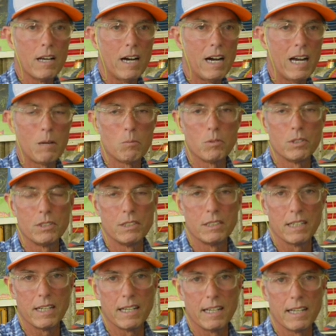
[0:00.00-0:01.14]
hybrid
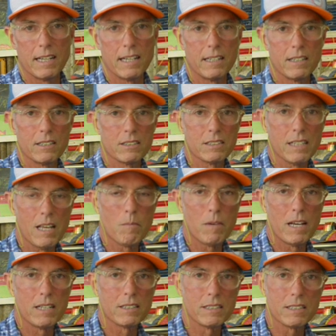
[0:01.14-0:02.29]
and sand
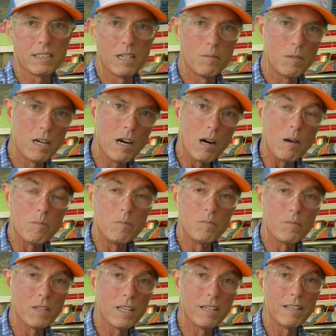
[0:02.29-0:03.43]
bass that come up
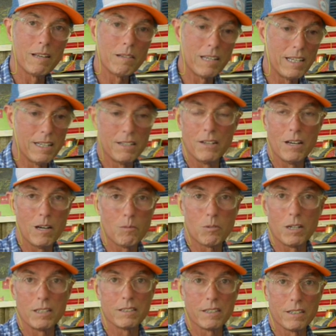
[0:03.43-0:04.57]
and they end up
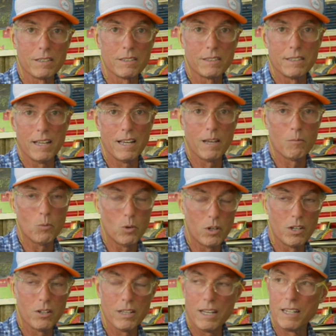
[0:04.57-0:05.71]
right there at the dam.
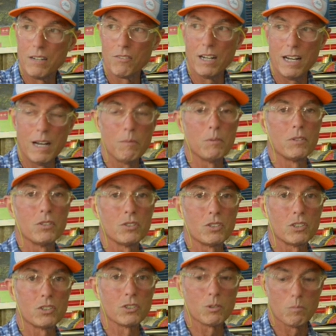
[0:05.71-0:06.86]
Well, that never happened this
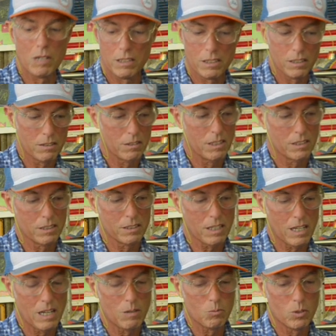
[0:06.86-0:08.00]
year. So my theory at the
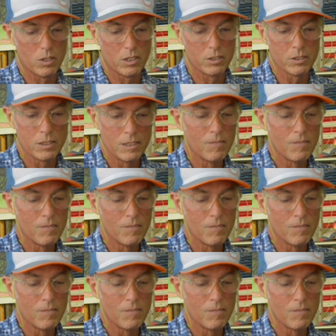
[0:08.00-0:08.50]
time was